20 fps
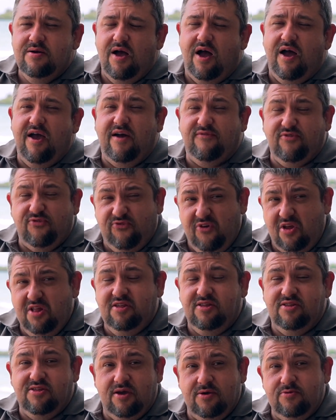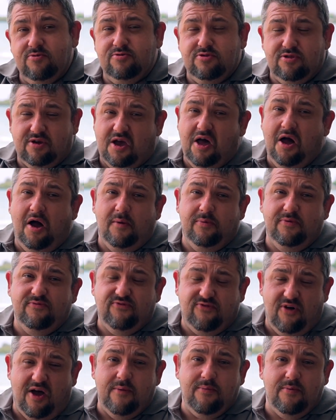I have a feeling that the carbon
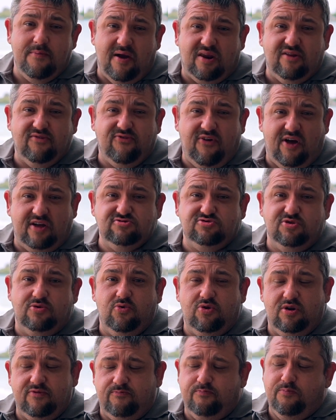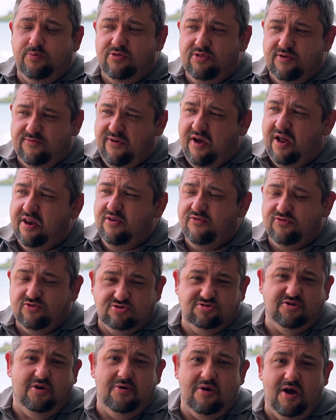fiber manufacturing would have put the value of the
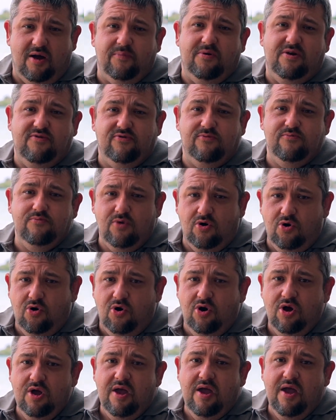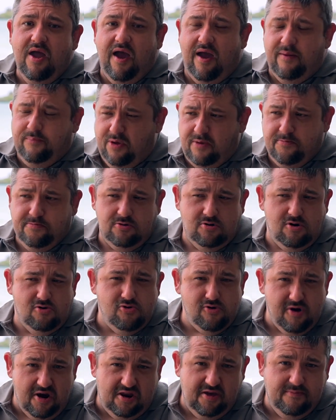drone up even more, and people are
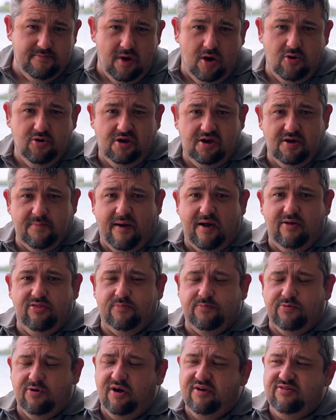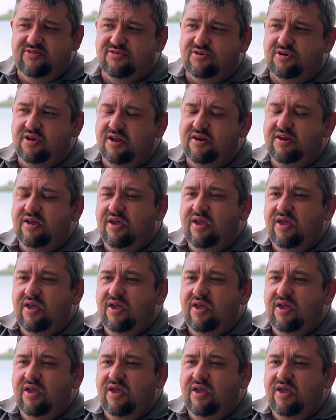already moaning about the price on it.